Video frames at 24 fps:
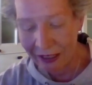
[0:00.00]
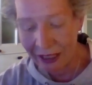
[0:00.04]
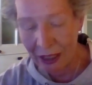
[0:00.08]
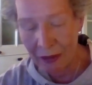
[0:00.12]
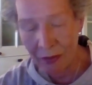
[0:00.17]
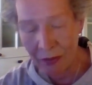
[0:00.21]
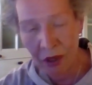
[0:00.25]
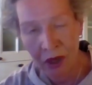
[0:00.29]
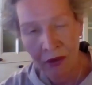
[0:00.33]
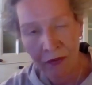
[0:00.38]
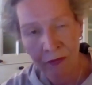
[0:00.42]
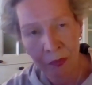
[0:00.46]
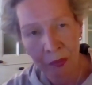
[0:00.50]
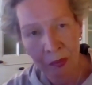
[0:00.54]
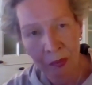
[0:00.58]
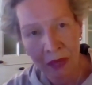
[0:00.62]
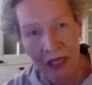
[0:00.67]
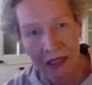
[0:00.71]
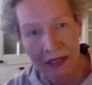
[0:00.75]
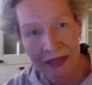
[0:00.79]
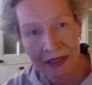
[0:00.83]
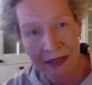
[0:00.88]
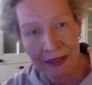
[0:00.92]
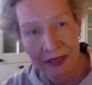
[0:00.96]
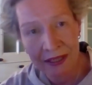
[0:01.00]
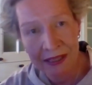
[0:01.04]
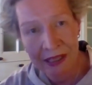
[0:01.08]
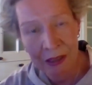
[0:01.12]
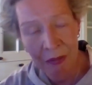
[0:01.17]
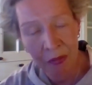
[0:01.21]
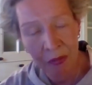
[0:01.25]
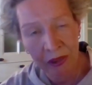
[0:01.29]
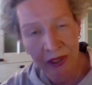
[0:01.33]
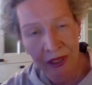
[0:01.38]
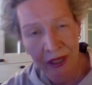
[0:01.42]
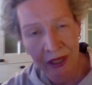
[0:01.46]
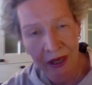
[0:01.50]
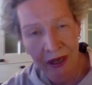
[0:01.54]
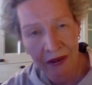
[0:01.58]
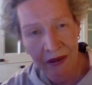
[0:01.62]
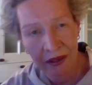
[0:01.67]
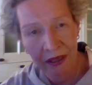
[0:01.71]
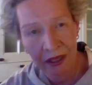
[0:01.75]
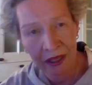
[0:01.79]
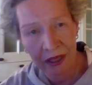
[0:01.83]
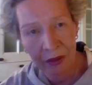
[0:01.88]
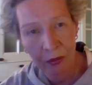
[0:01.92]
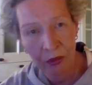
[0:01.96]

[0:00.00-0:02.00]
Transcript: of multidisciplinarity,